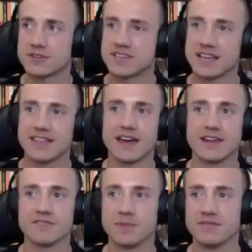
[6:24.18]
like that
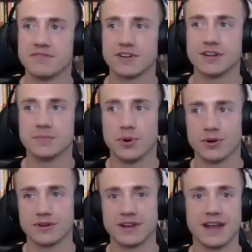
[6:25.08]
have been very
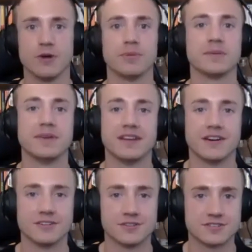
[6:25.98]
important in helping me to
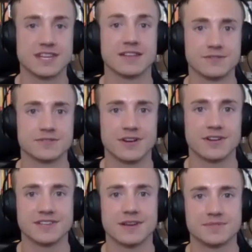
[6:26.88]
understand those
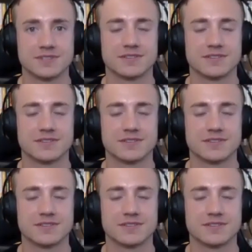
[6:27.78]
concepts.